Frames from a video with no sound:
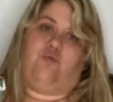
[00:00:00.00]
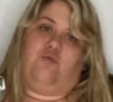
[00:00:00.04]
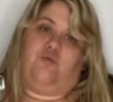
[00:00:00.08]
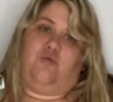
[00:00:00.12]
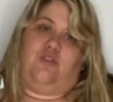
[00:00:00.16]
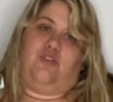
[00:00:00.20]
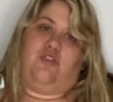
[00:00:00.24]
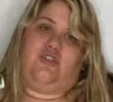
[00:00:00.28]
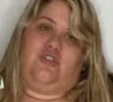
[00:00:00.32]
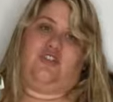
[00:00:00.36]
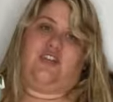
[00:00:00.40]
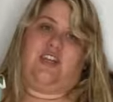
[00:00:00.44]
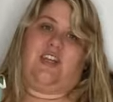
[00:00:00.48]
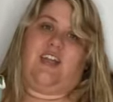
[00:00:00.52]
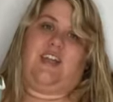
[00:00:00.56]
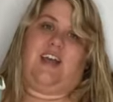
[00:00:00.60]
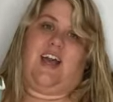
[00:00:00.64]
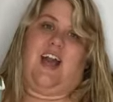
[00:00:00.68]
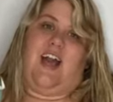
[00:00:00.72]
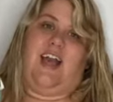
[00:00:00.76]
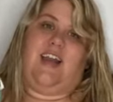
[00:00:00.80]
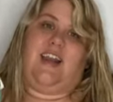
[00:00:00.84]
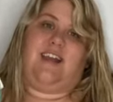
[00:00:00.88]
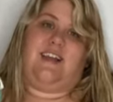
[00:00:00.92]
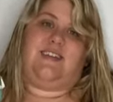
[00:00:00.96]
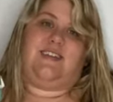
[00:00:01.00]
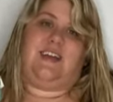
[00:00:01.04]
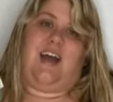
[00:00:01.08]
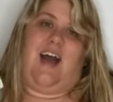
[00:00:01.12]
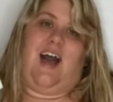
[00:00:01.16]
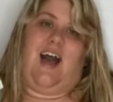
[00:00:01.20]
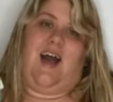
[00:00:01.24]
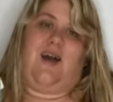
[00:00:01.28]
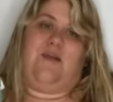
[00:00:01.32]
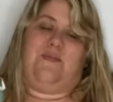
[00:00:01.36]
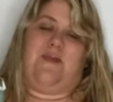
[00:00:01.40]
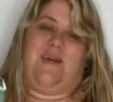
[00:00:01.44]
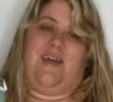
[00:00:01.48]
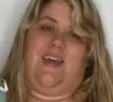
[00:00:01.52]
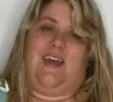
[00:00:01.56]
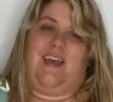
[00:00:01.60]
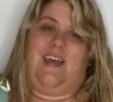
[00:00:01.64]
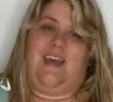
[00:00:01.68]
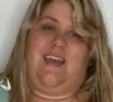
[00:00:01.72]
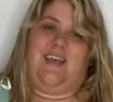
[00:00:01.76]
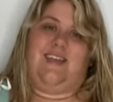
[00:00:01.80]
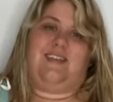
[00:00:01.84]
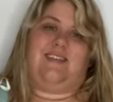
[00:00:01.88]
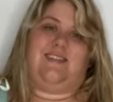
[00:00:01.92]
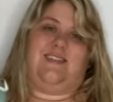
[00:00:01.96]
ruching kind of top. It
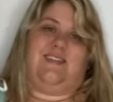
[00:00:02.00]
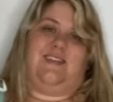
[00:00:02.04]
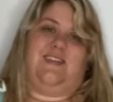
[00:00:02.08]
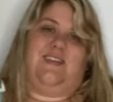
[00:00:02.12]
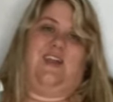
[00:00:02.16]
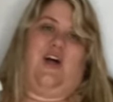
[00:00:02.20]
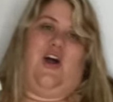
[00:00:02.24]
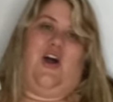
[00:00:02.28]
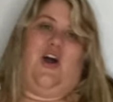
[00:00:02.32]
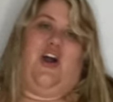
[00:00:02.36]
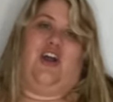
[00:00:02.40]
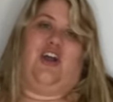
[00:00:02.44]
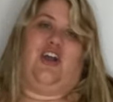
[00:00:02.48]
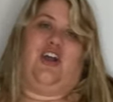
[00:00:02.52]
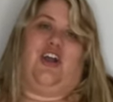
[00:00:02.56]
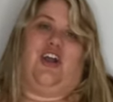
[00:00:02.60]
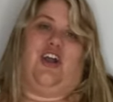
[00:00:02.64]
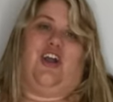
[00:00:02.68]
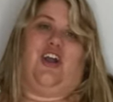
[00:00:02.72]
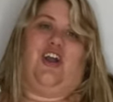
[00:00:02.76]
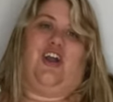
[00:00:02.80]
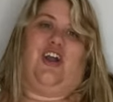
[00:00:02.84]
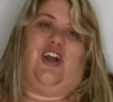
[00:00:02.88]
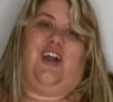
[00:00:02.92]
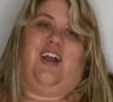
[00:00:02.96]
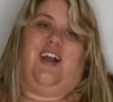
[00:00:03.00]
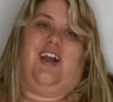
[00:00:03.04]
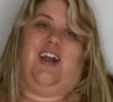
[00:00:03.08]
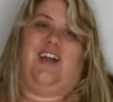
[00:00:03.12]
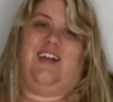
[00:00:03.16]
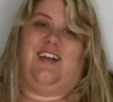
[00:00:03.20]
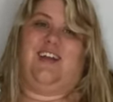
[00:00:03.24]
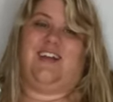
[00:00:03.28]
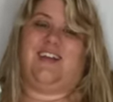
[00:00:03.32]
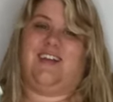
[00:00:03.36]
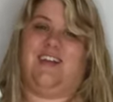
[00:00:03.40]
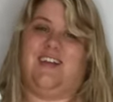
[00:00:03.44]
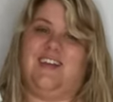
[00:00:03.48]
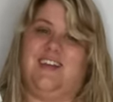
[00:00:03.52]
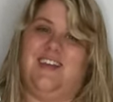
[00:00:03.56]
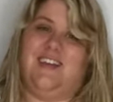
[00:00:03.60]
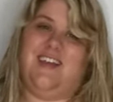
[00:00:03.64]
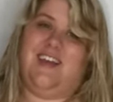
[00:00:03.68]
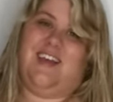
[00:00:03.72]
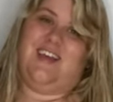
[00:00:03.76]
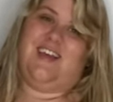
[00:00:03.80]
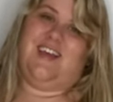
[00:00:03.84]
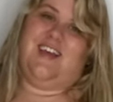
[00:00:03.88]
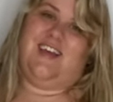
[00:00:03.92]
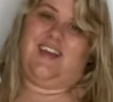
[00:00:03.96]
is longer,
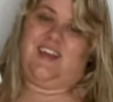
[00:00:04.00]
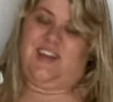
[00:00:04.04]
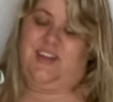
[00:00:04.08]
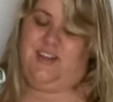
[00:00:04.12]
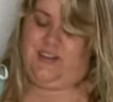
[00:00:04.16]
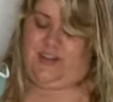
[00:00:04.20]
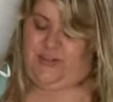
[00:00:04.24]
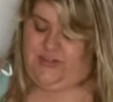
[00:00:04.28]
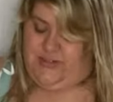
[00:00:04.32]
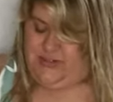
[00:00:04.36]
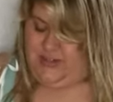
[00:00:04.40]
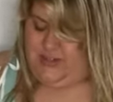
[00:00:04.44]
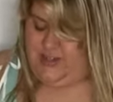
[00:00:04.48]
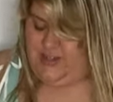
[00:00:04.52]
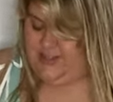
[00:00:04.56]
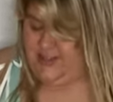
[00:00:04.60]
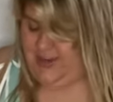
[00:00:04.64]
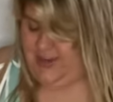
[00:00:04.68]
closer to